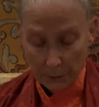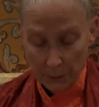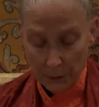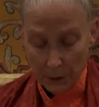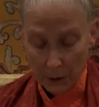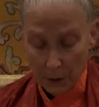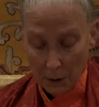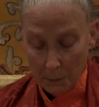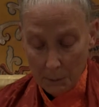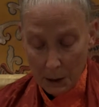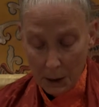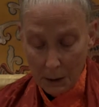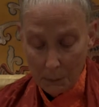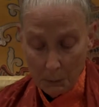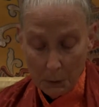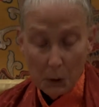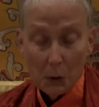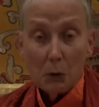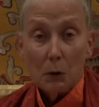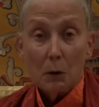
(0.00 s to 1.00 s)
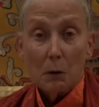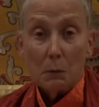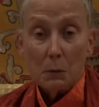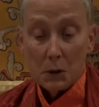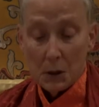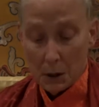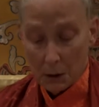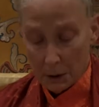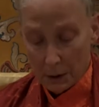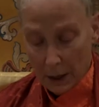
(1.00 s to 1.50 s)
There are many pilgrims
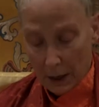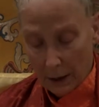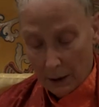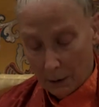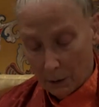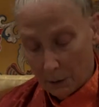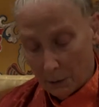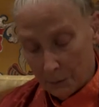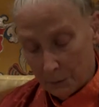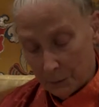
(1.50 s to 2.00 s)
here now,